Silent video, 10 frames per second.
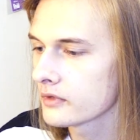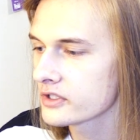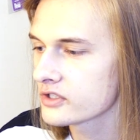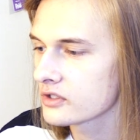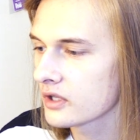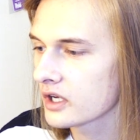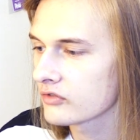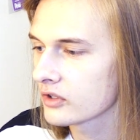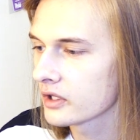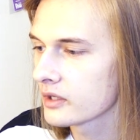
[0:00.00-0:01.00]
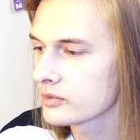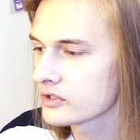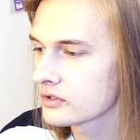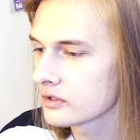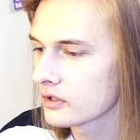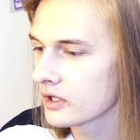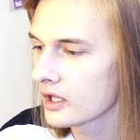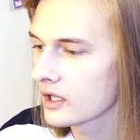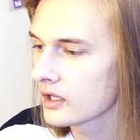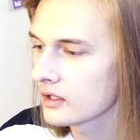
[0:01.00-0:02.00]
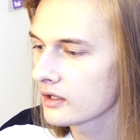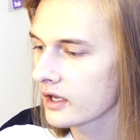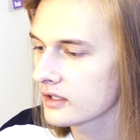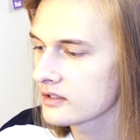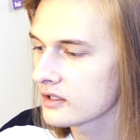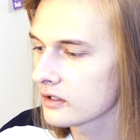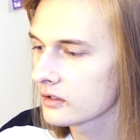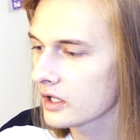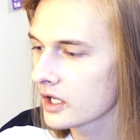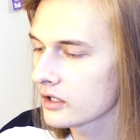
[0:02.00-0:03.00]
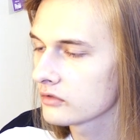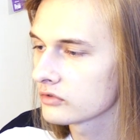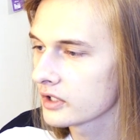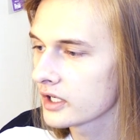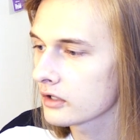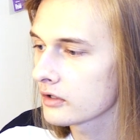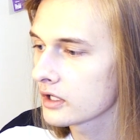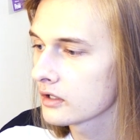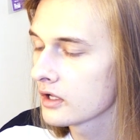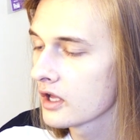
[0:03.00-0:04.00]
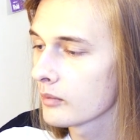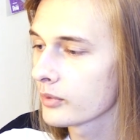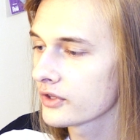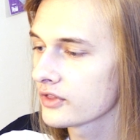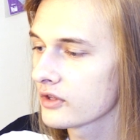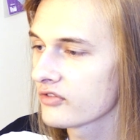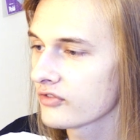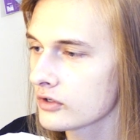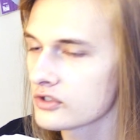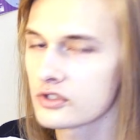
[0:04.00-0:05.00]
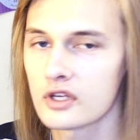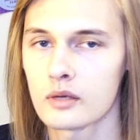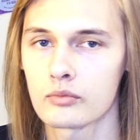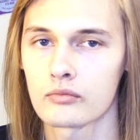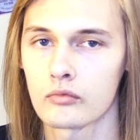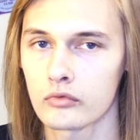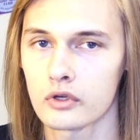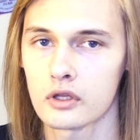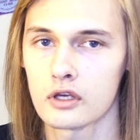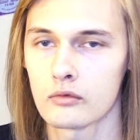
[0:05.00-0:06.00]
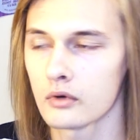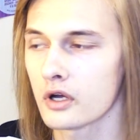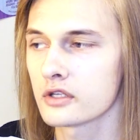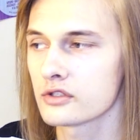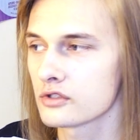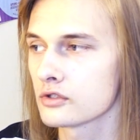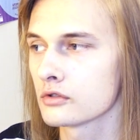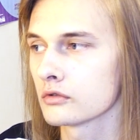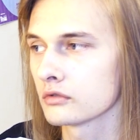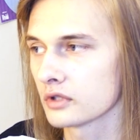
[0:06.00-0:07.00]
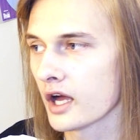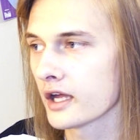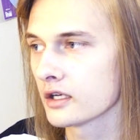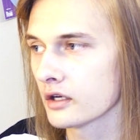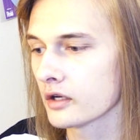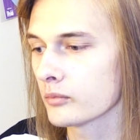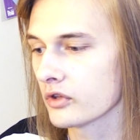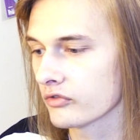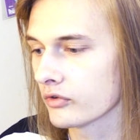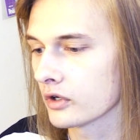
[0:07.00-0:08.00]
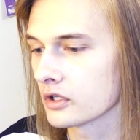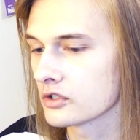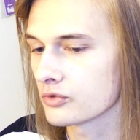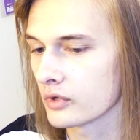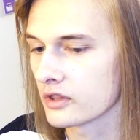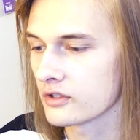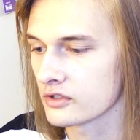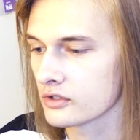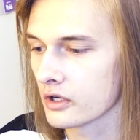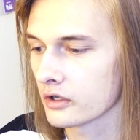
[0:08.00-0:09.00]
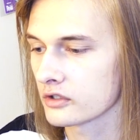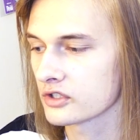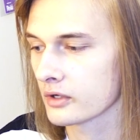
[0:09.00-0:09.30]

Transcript: This is a lot of clips and I did a lot of layering, but the first step really was to line up the footage with the song.